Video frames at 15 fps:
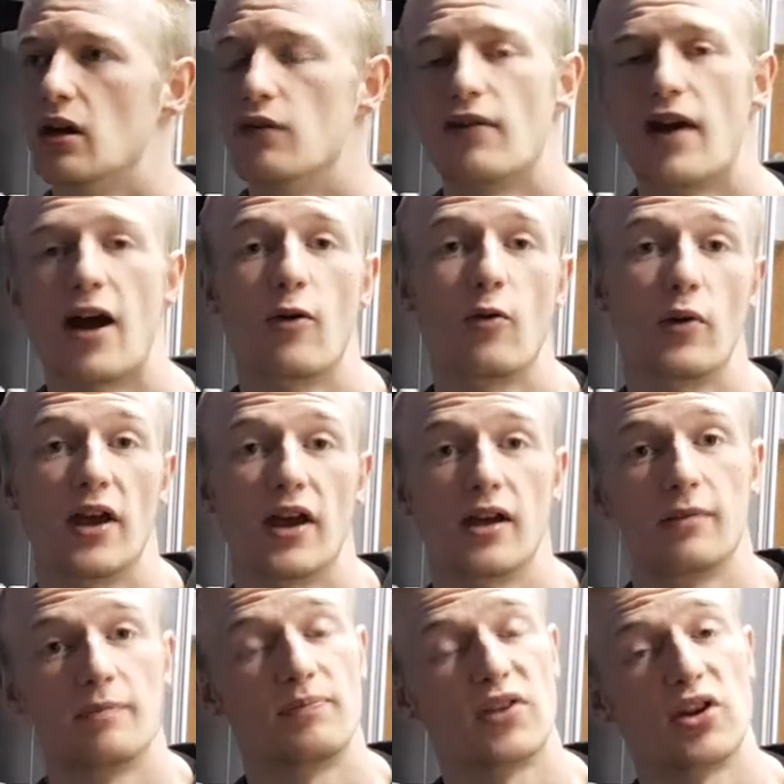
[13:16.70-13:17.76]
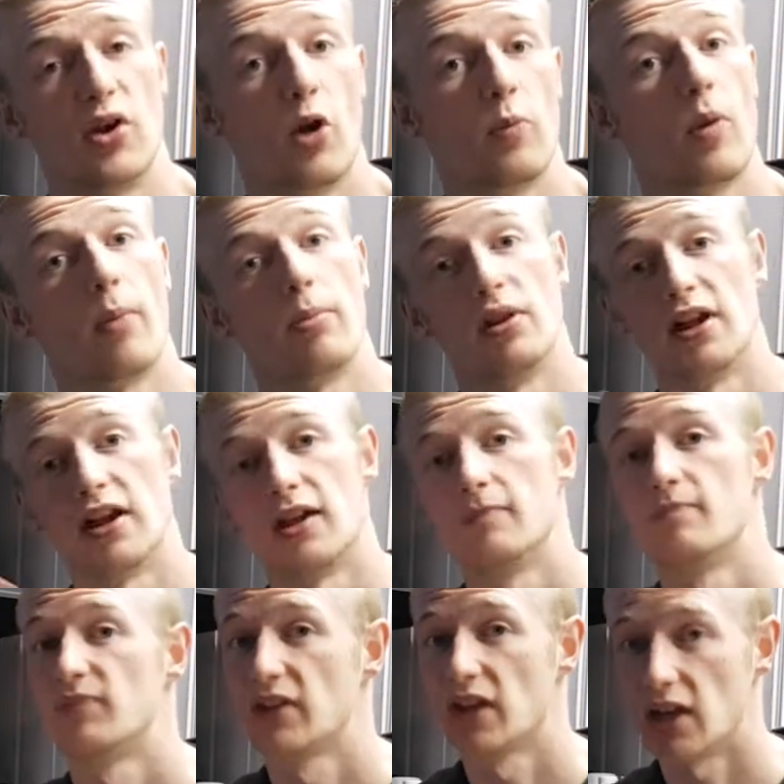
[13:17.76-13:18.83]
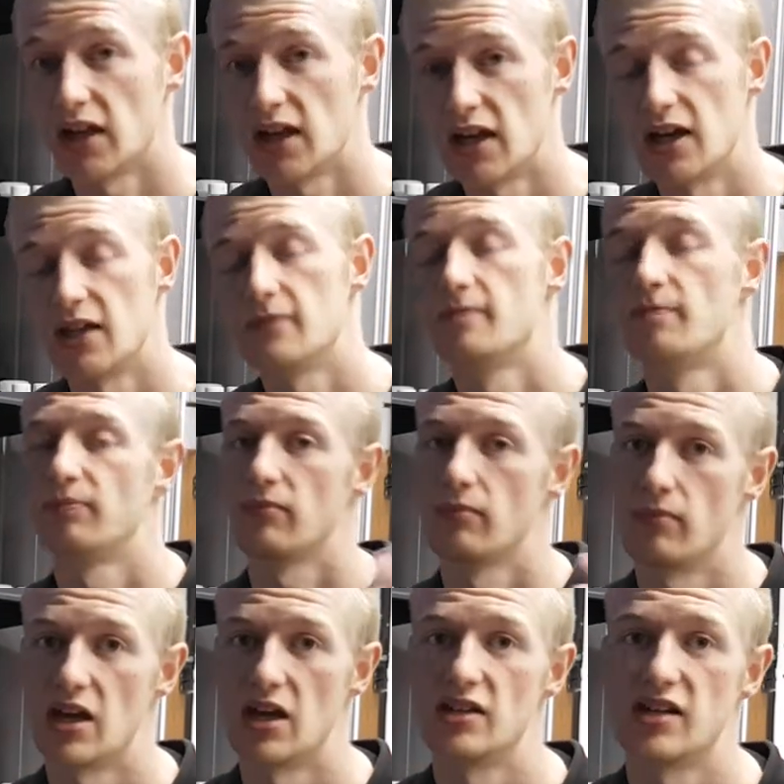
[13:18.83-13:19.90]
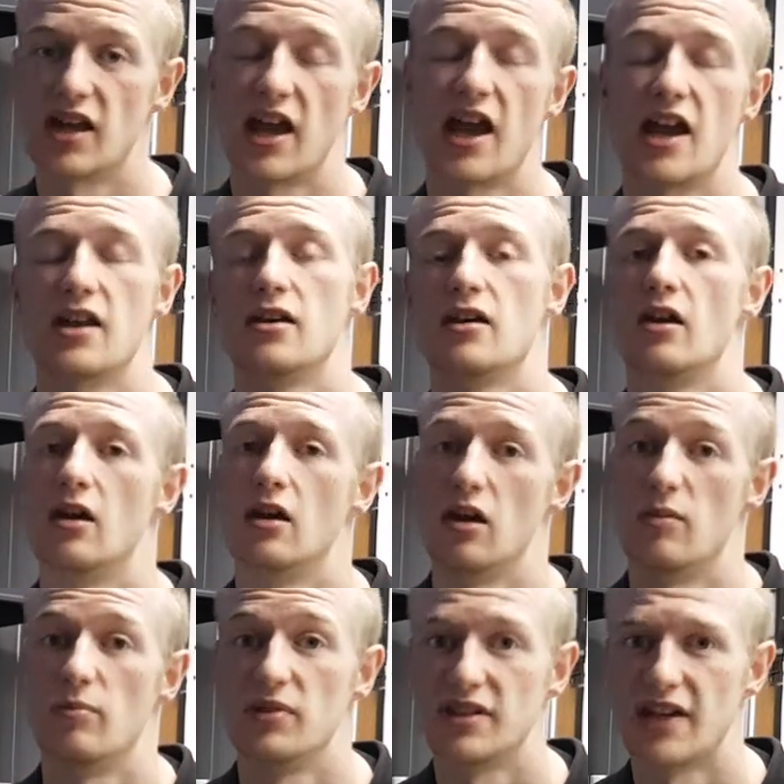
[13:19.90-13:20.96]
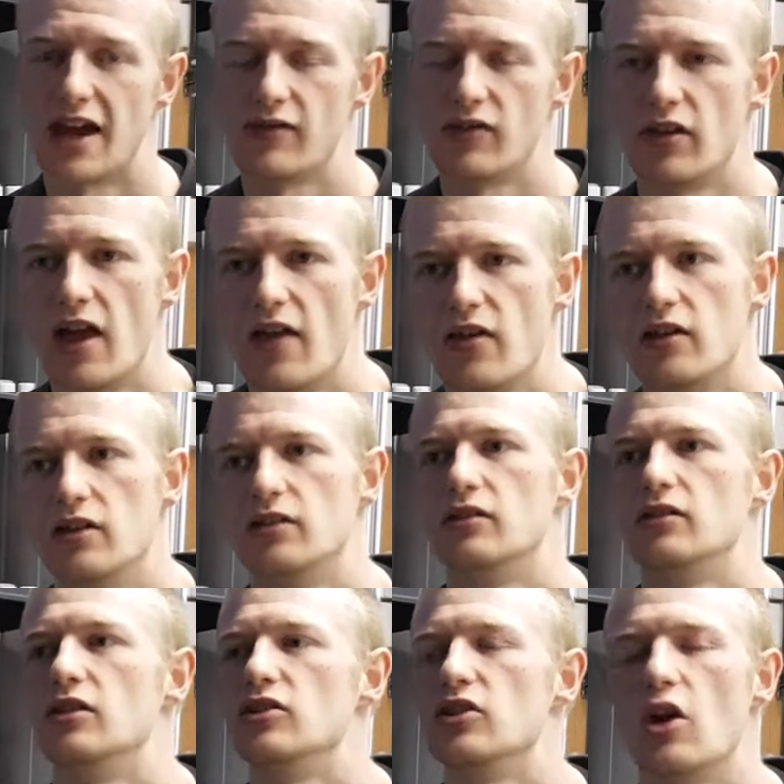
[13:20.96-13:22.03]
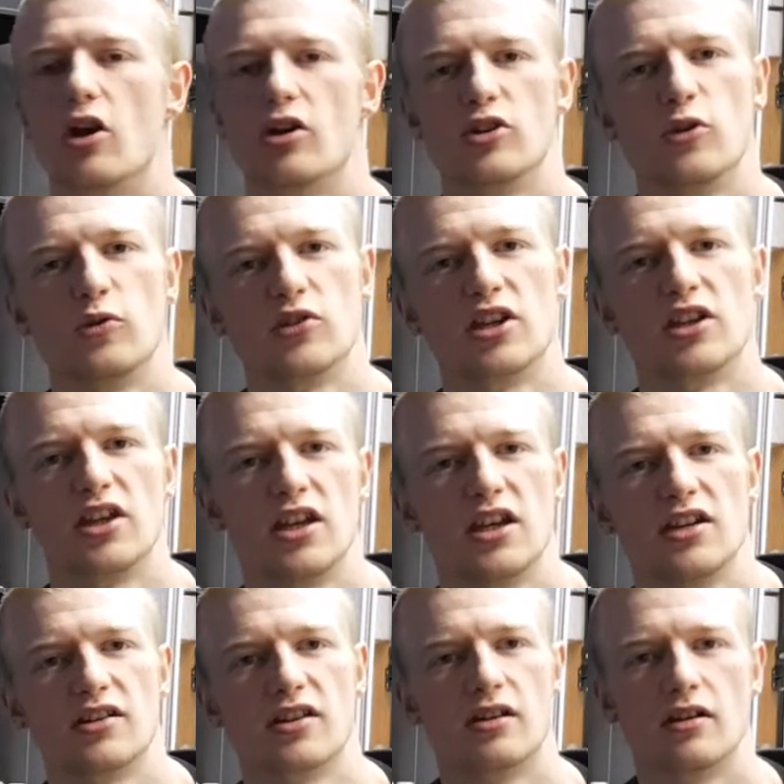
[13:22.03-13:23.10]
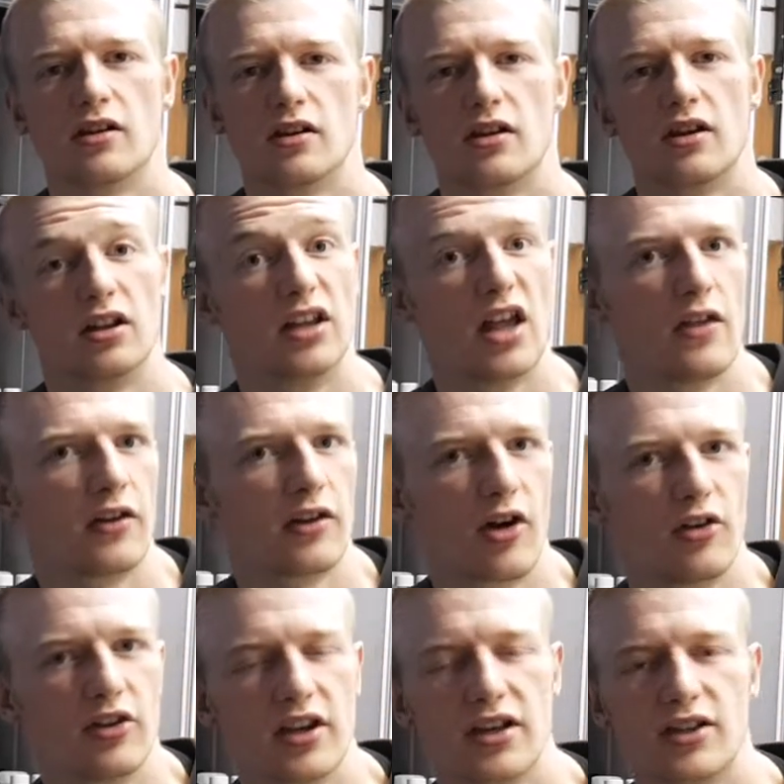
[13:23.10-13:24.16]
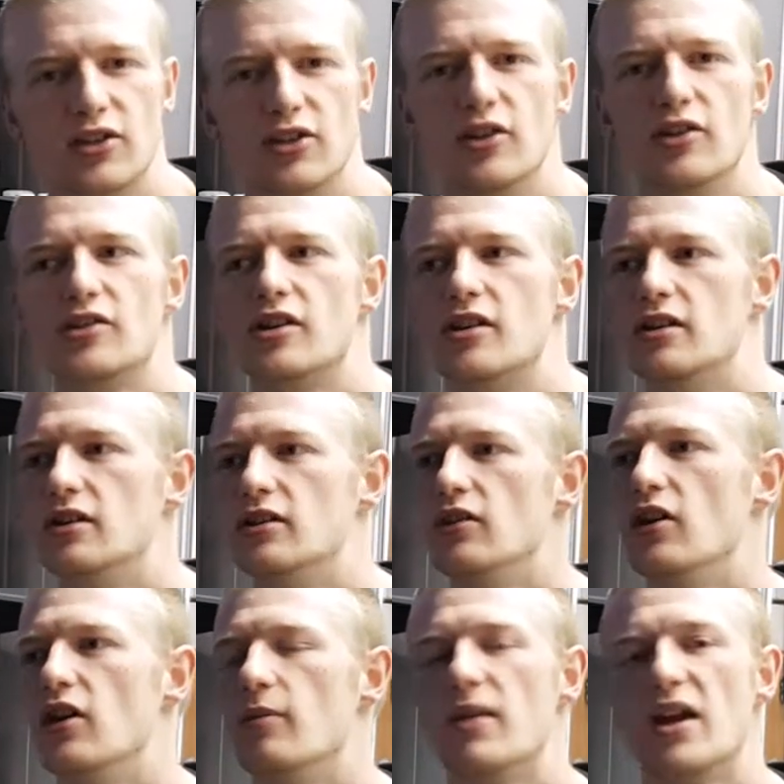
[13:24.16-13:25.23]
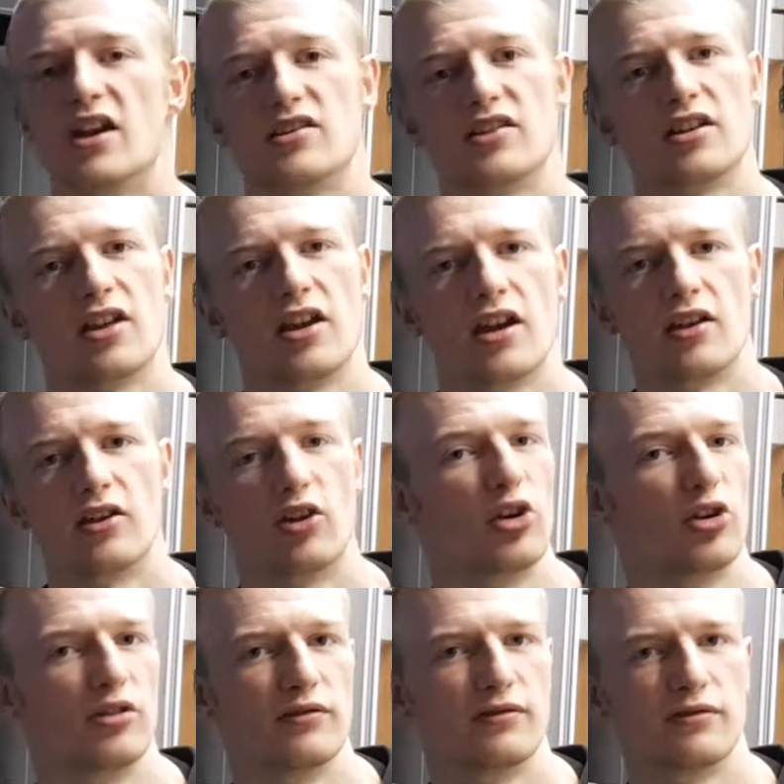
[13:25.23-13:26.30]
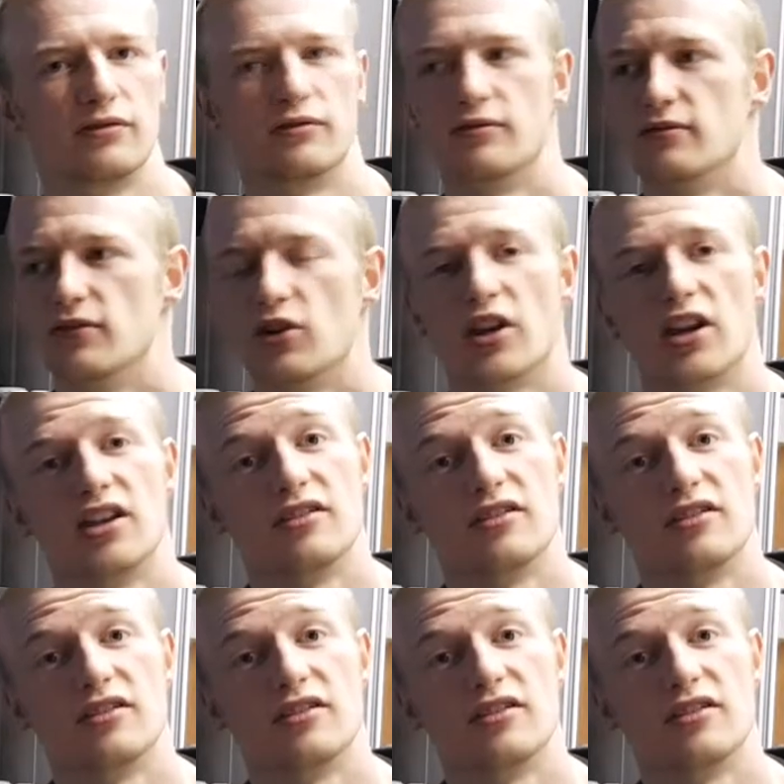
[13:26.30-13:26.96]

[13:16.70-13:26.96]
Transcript: of how we, you know, properly clean, maintain and protect the leather, and you aren't using these leather conditioners that are basically a load of bull.